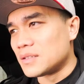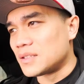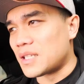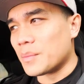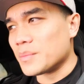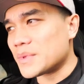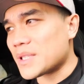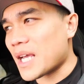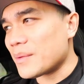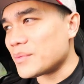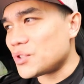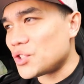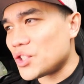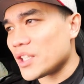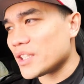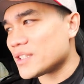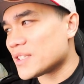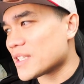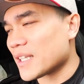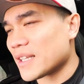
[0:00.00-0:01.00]
Sometimes you
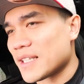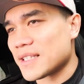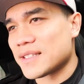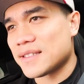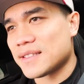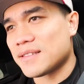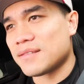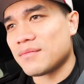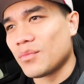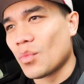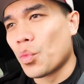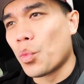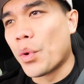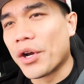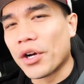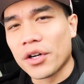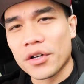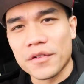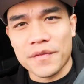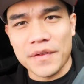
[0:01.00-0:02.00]
just get this
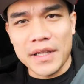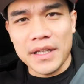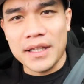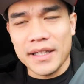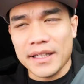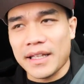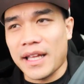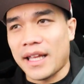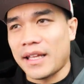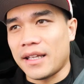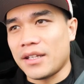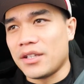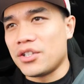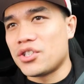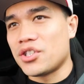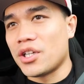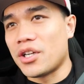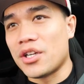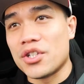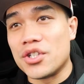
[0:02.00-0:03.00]
weird feeling that you
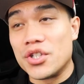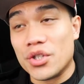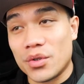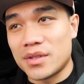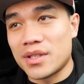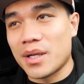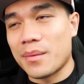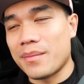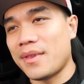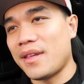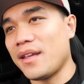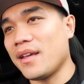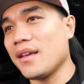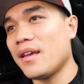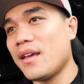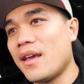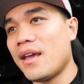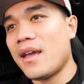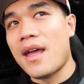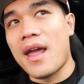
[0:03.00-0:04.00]
shouldn't do something,
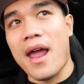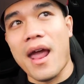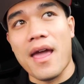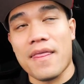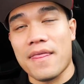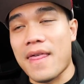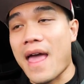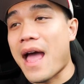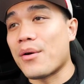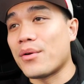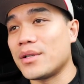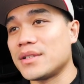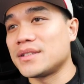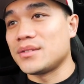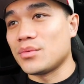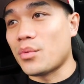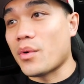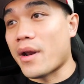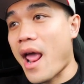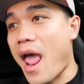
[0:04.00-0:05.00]
and that
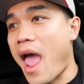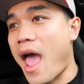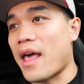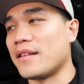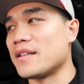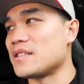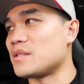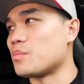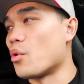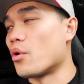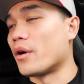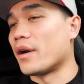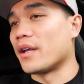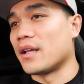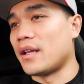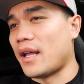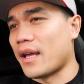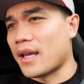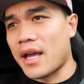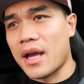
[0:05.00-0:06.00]
was what I had this morning.
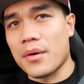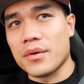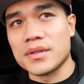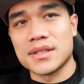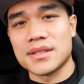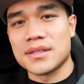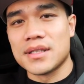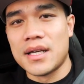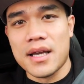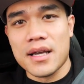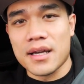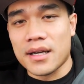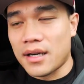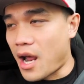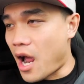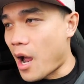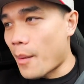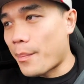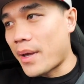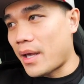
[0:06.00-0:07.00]
Like I was
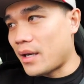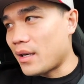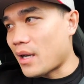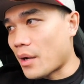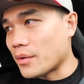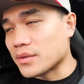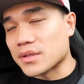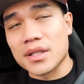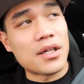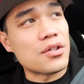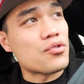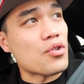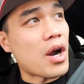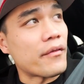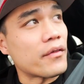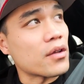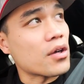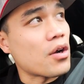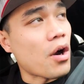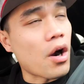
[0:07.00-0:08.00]
gonna hop in, I was gonna
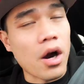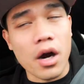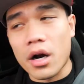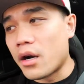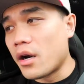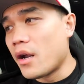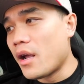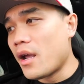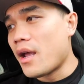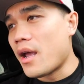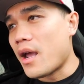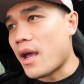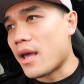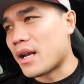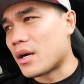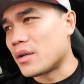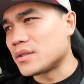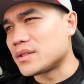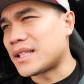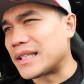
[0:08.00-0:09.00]
drive the car,
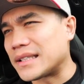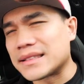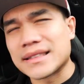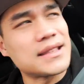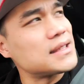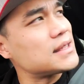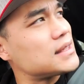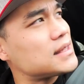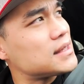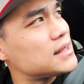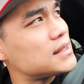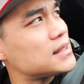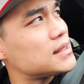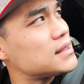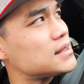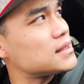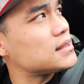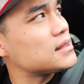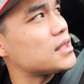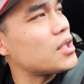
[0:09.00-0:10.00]
and I was like,
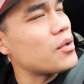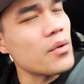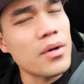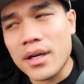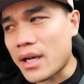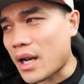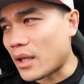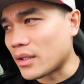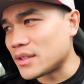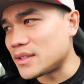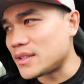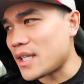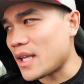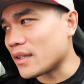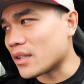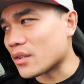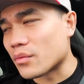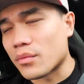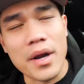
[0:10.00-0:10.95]
uh, you know what? I'll just take the